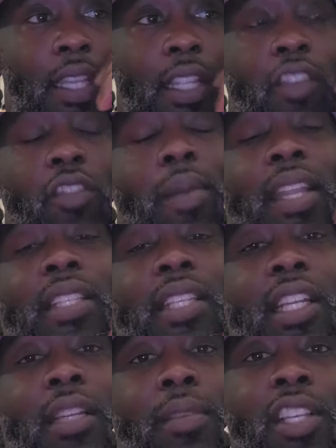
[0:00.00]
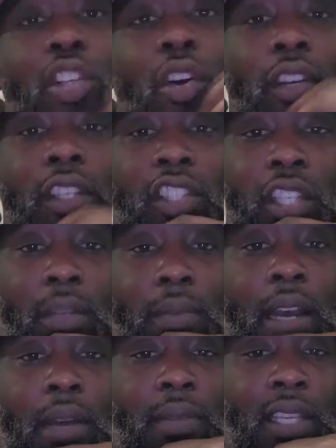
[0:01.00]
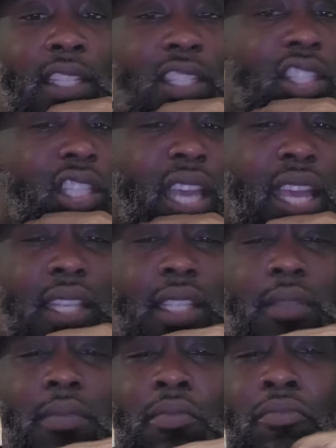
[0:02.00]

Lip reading: And everybody telling me he talking shit about me in his chats.